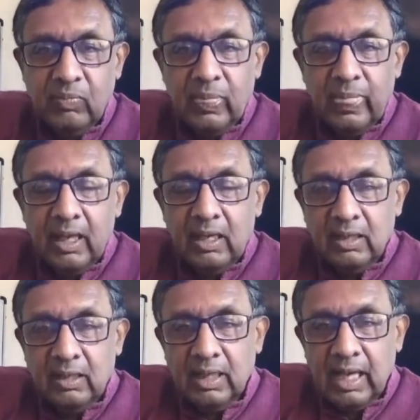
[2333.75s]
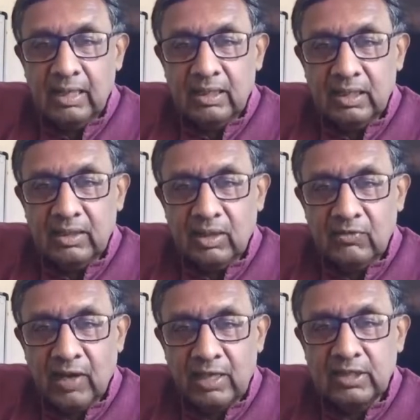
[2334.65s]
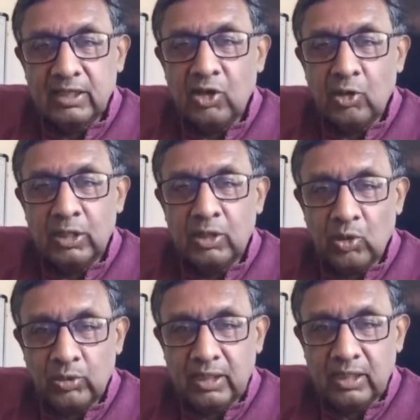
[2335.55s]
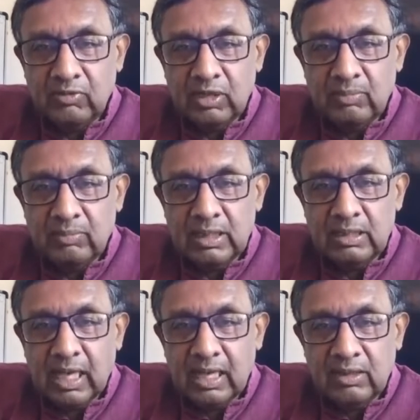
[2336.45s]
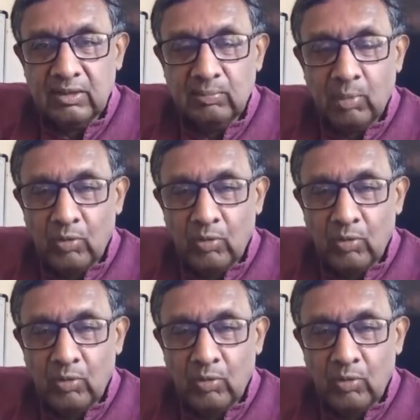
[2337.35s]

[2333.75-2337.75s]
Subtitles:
and fast economic growth and development, and the poverty